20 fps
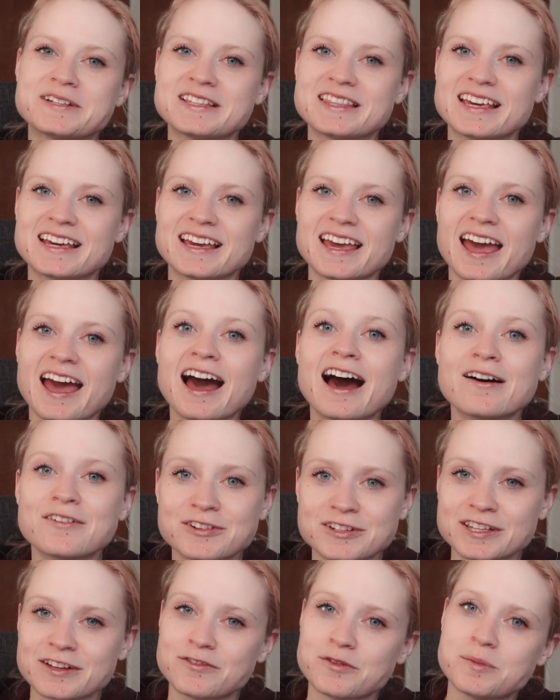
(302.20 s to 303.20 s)
you think. Have
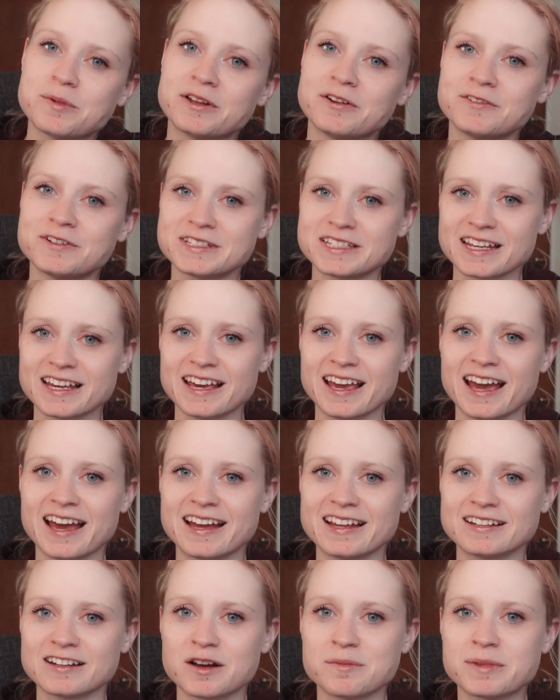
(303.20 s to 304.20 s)
yourself a beautiful day
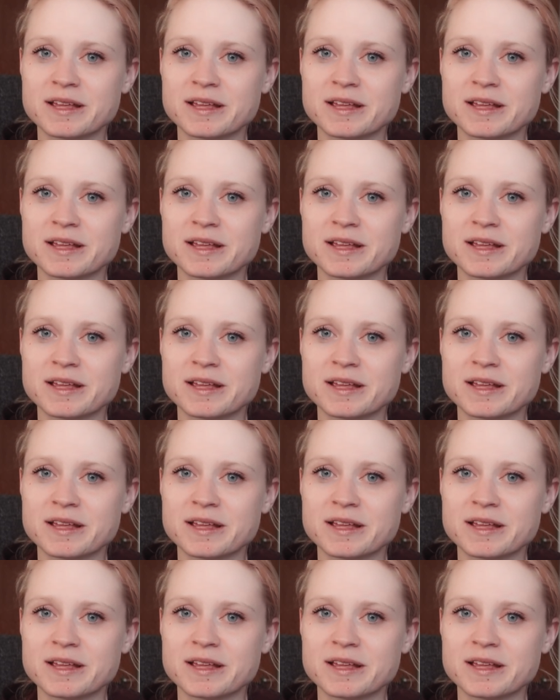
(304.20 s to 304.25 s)
and God